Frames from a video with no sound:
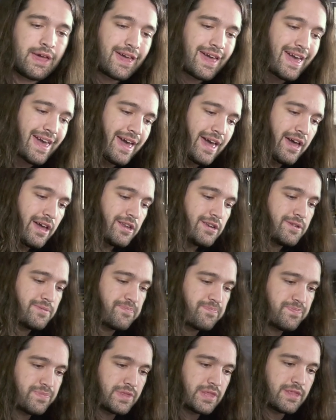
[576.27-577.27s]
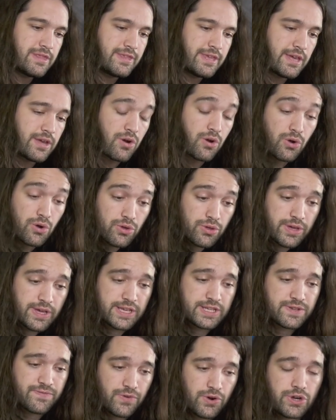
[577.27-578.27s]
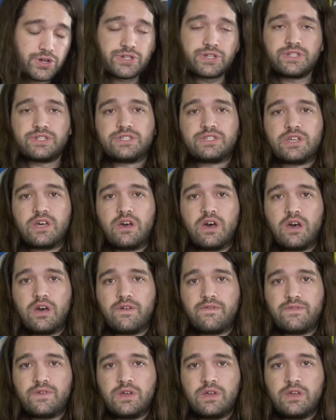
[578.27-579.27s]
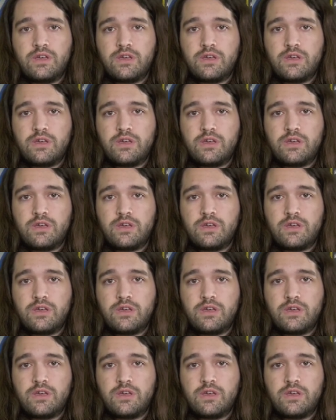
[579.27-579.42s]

and the earliest versions of